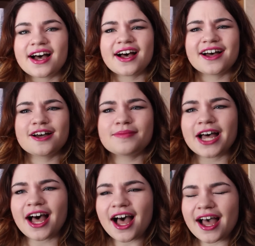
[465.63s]
Um,
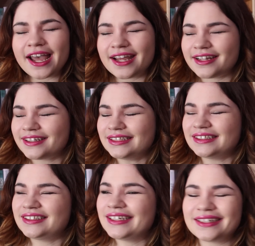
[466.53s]
I
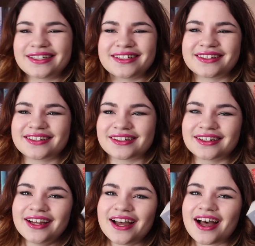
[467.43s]

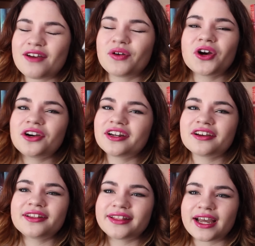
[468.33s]
the I've heard
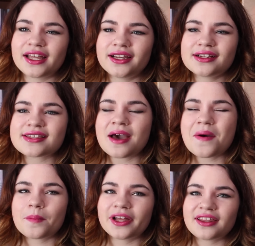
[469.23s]
good things,
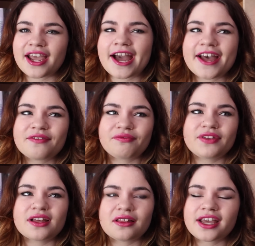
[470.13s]
but like I
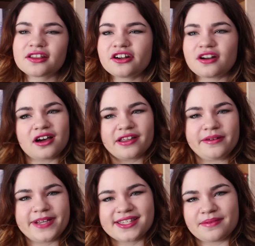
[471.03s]
feel like they're not going
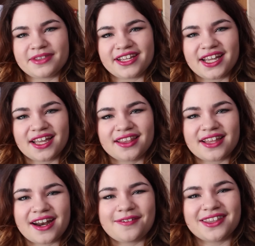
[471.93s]
to be something
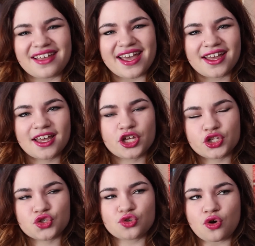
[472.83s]
that I would like.
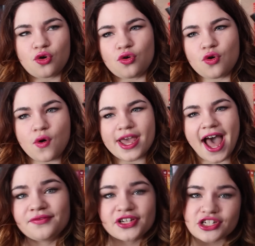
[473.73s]
So
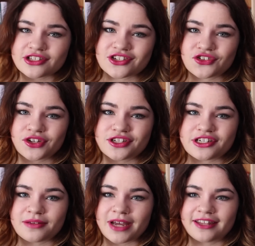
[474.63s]
The Visions
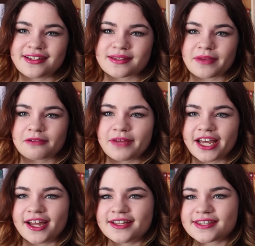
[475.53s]
Trilogy by Lisa
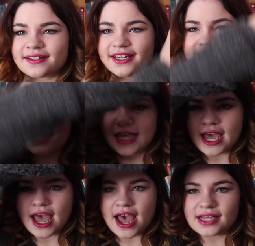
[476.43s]
McMann, so that's
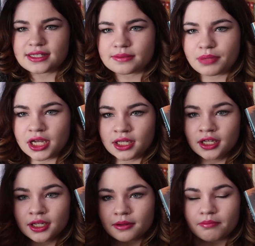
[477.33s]
Gasp,
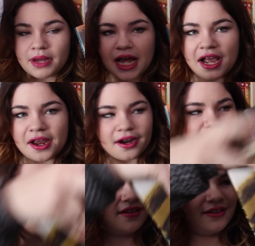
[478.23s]

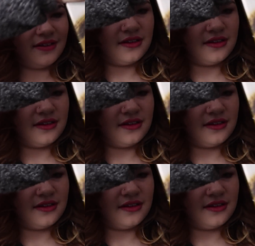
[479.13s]
Bang,